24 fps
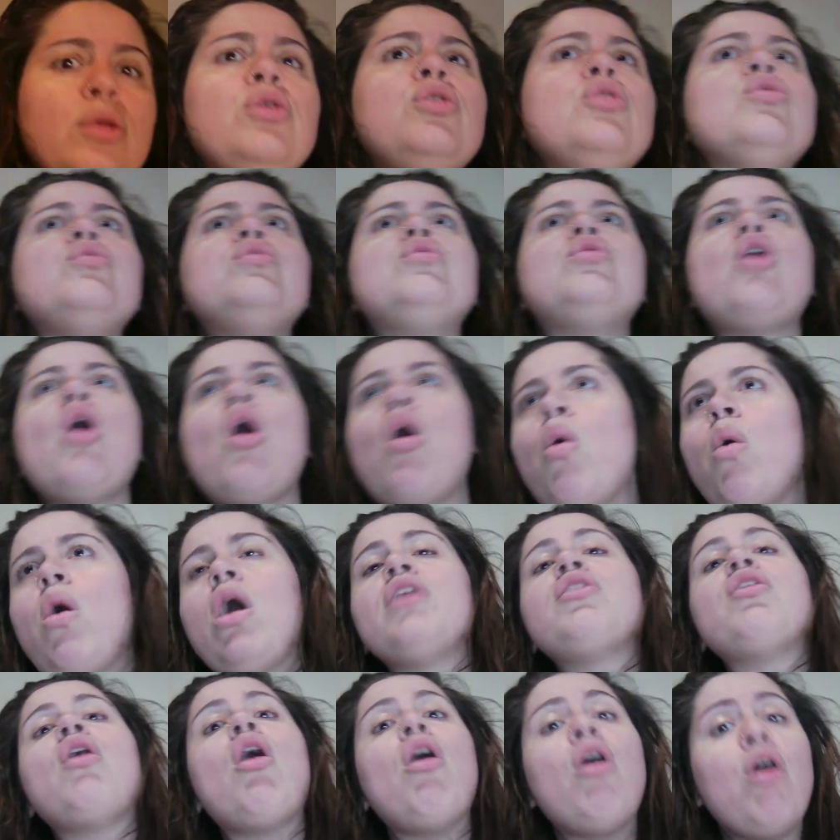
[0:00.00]
you go
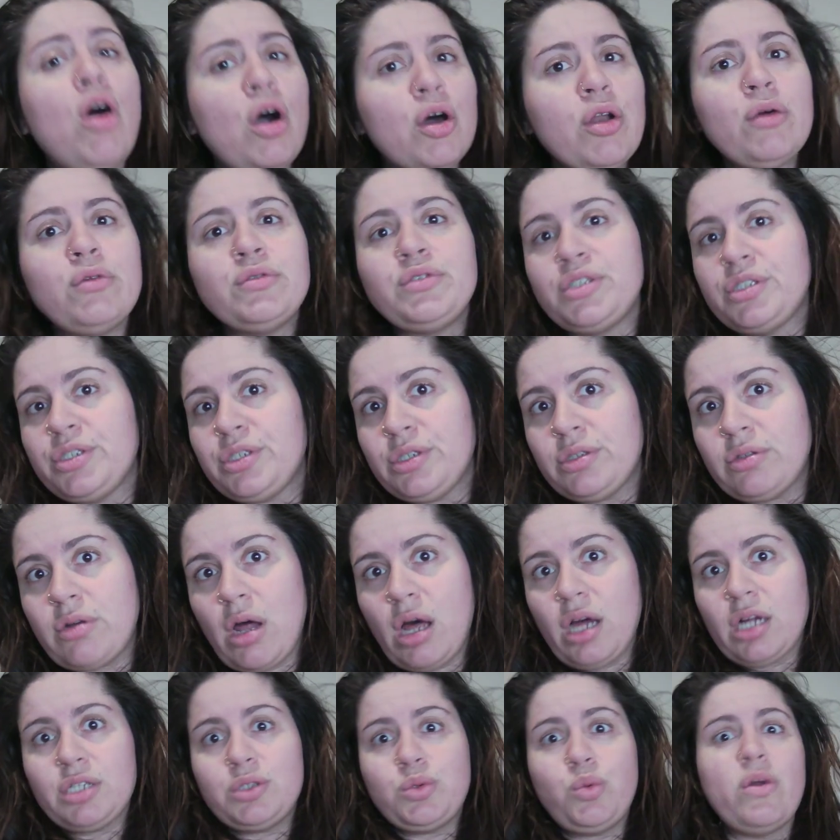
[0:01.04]
on
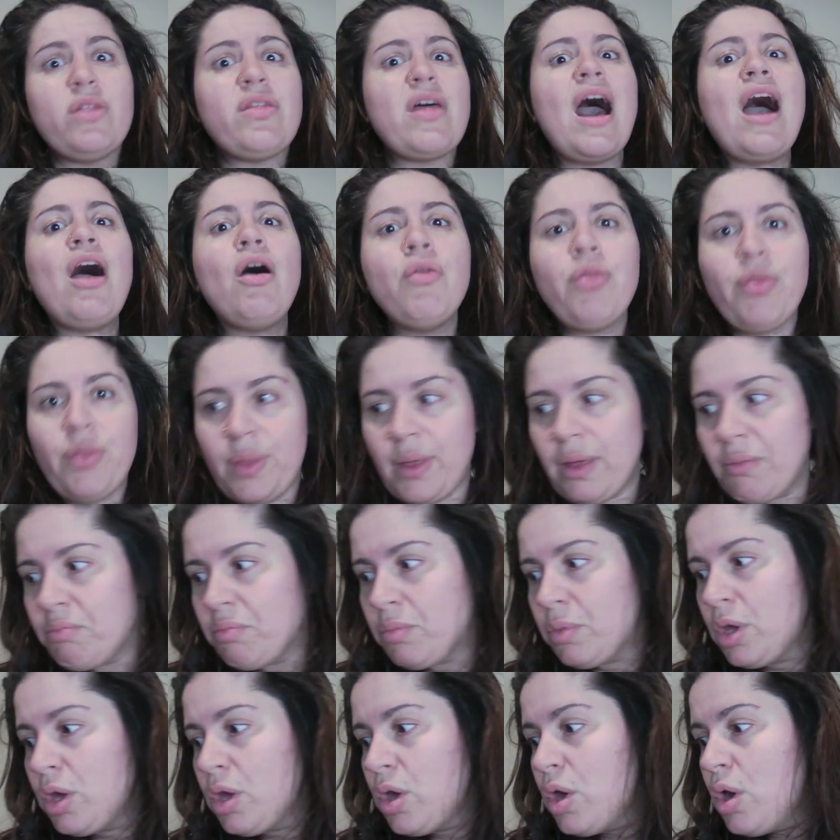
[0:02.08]
auto-destruct without them
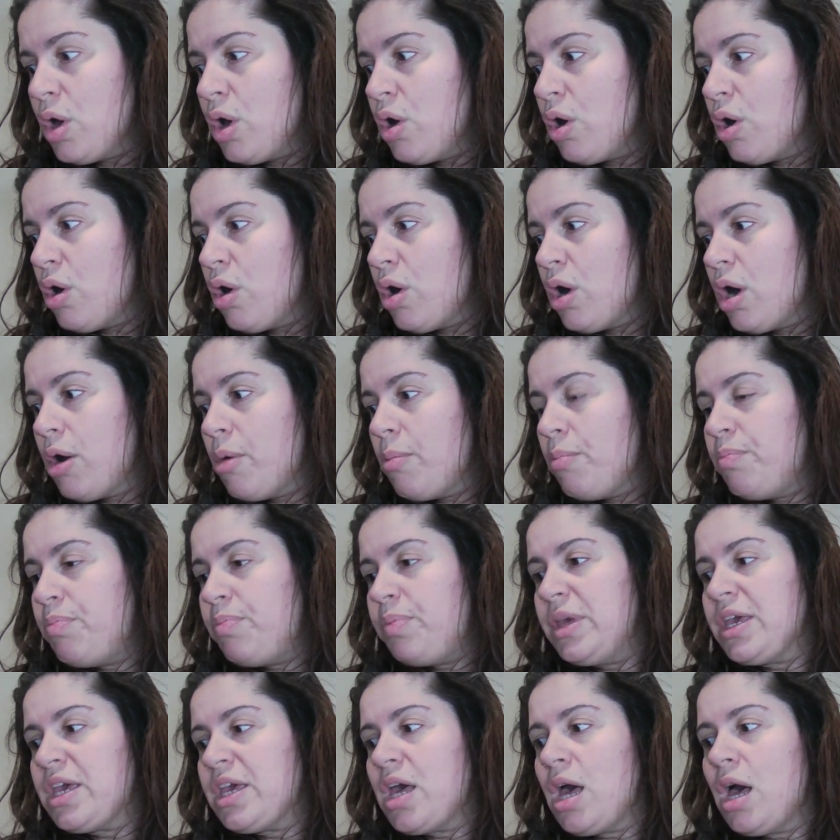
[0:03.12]

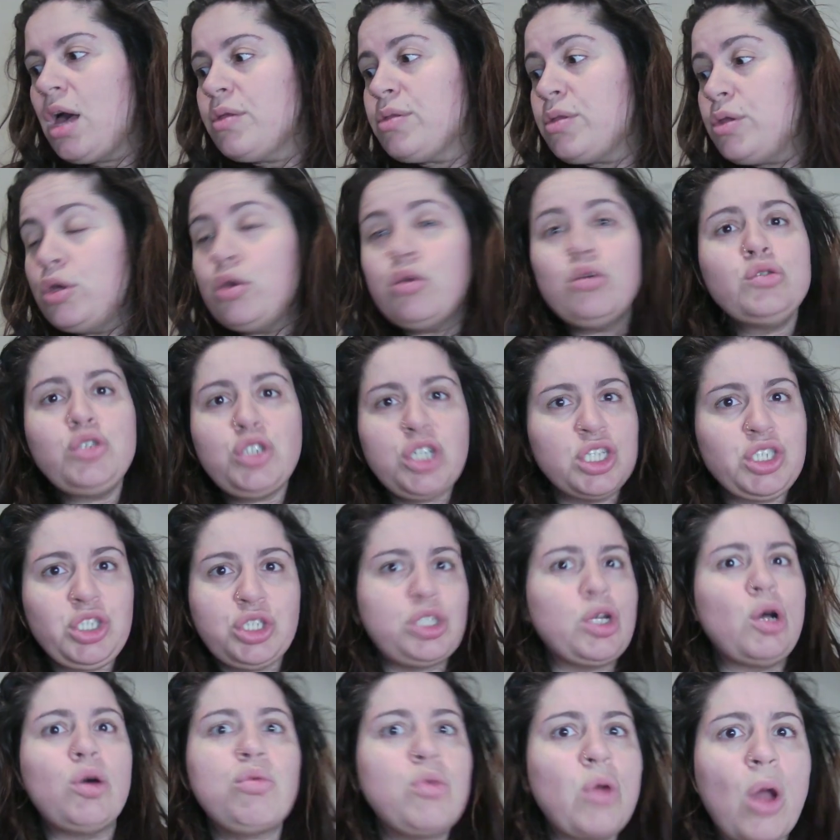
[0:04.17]
because you just
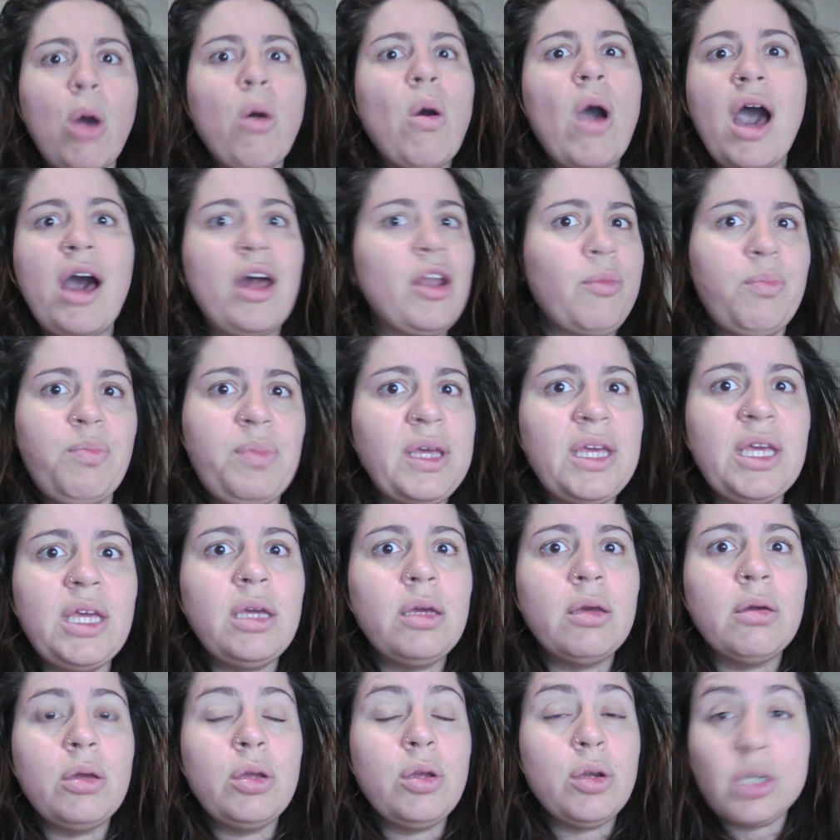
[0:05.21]
don't know how to
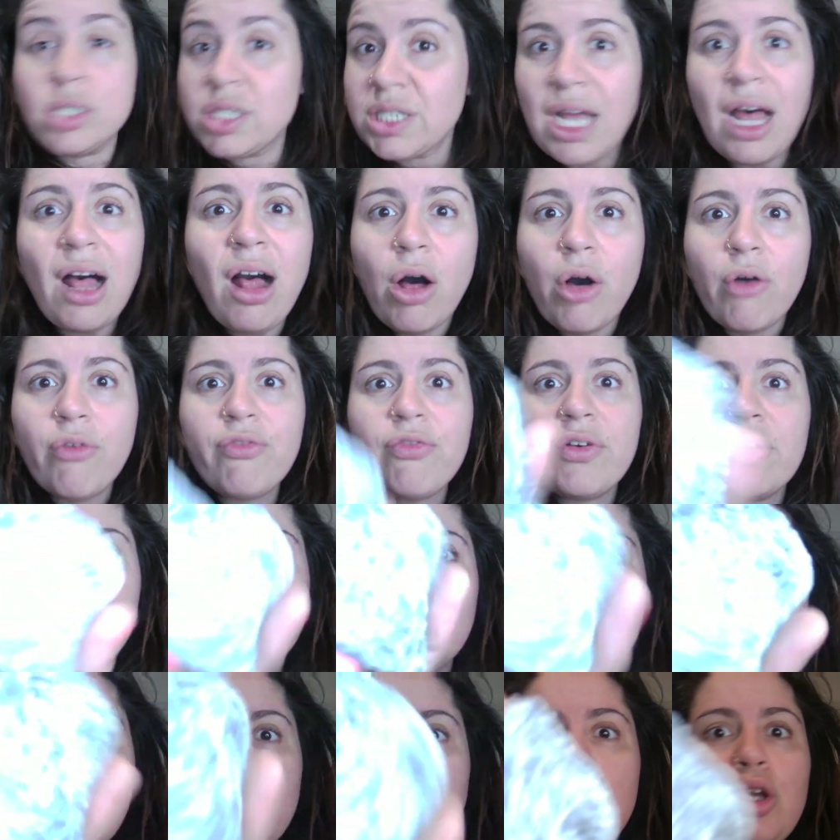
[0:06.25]
be yourself?
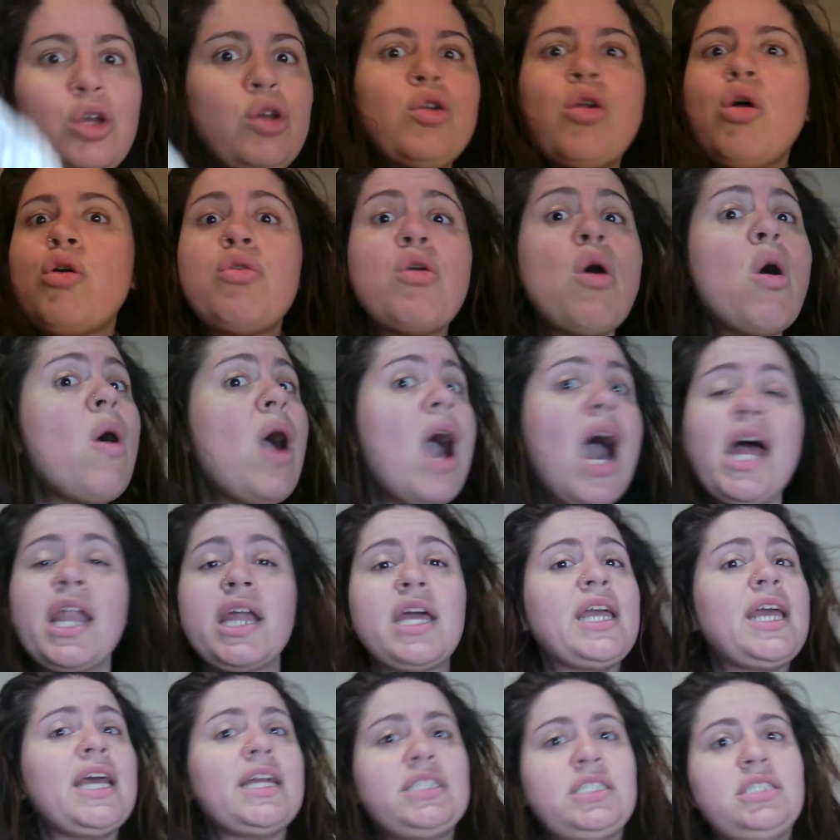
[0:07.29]
You don't know how
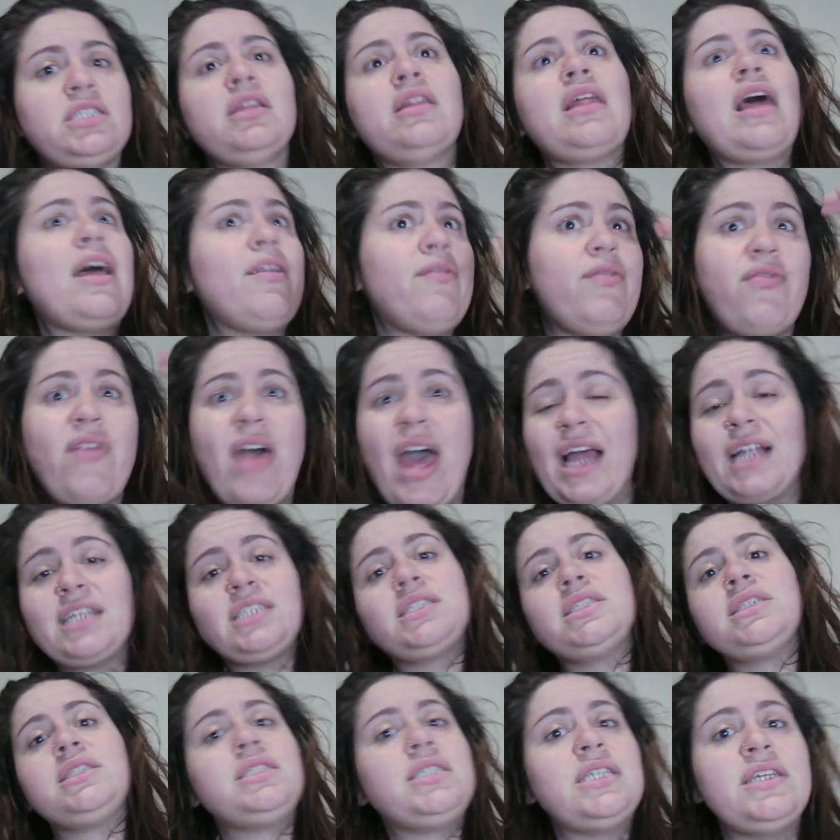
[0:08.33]
to get to that
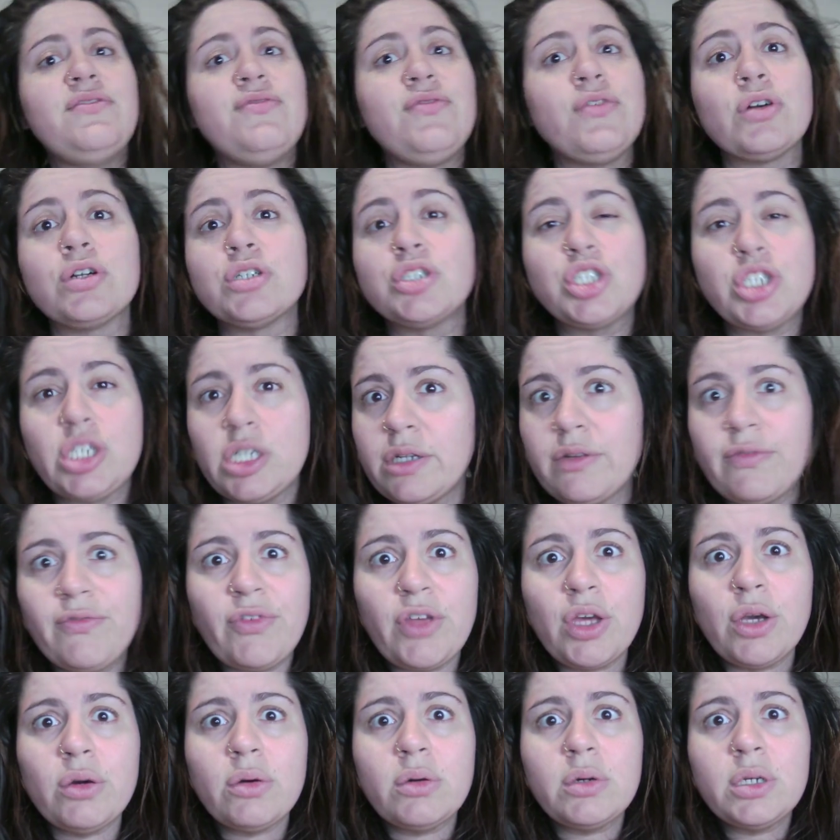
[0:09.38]
fantasy version of
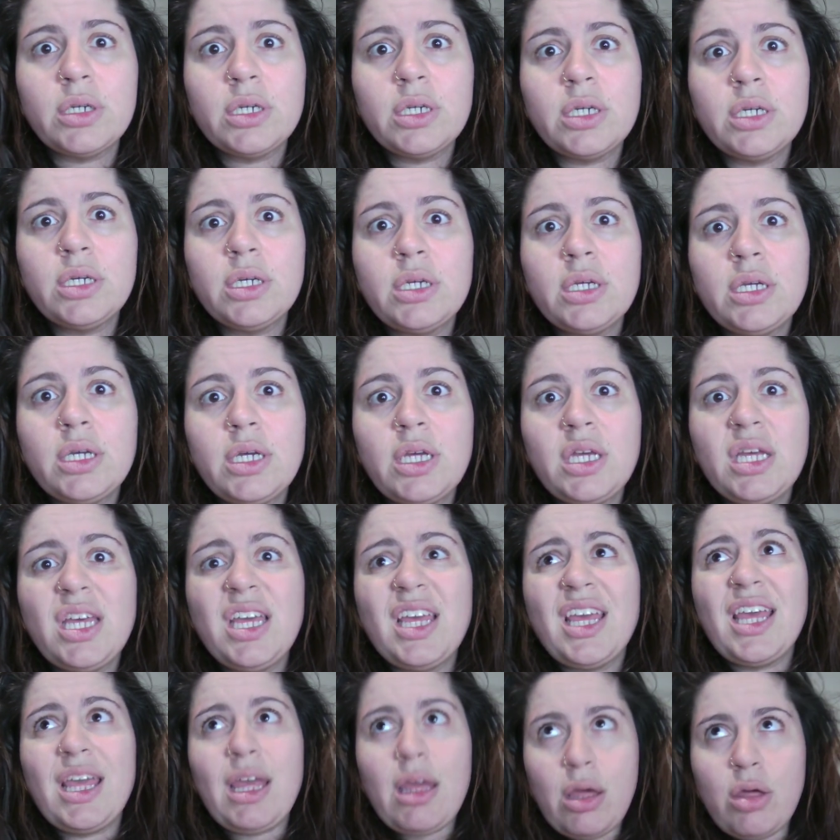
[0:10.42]
you.
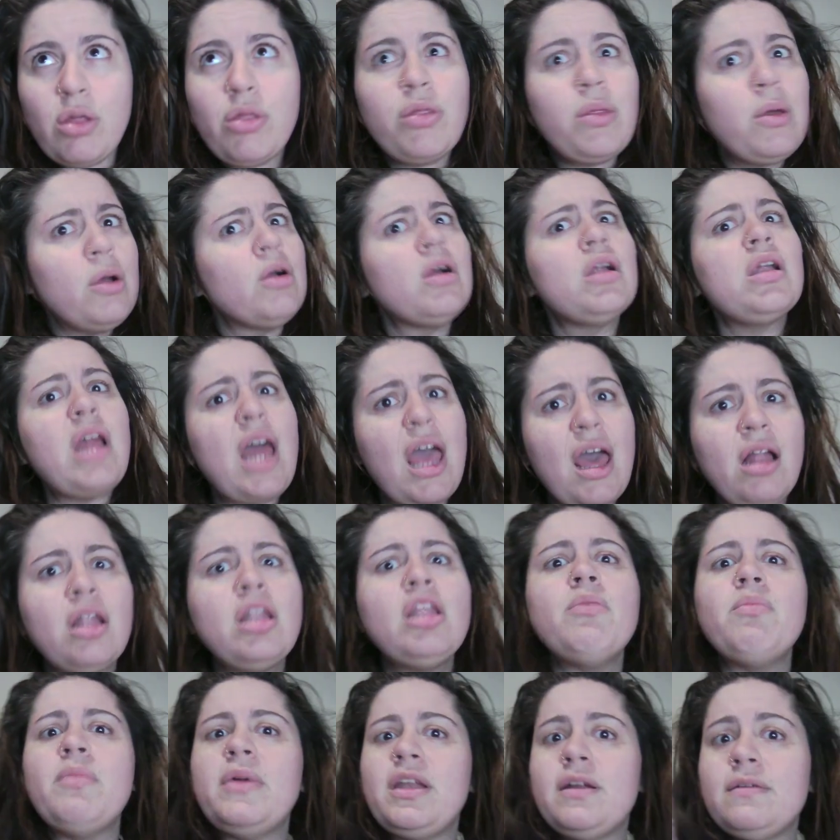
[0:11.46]
Is there an
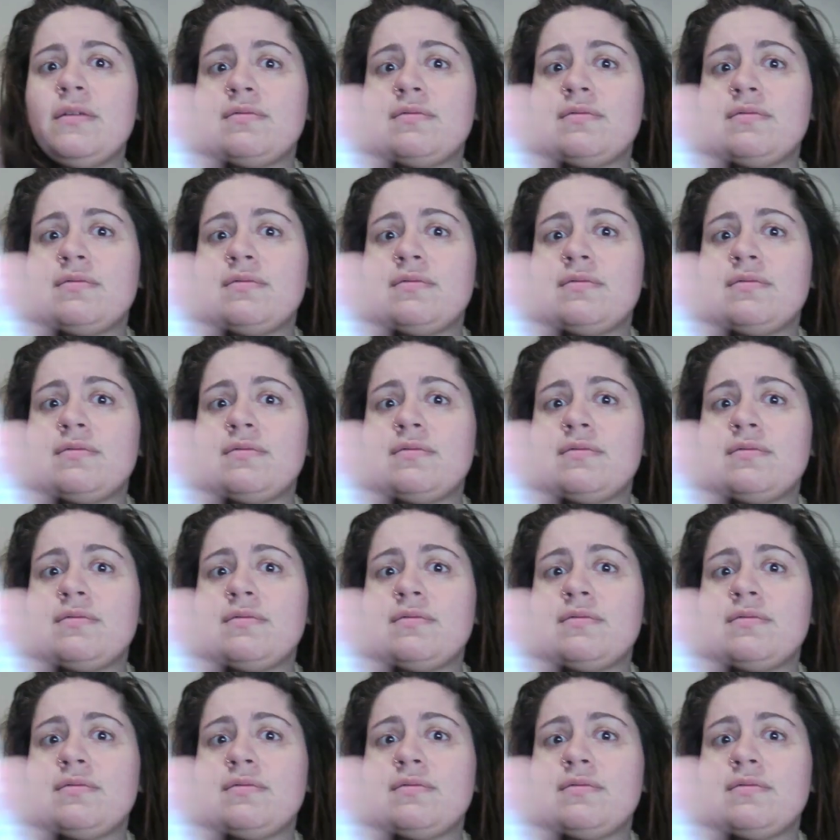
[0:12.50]
element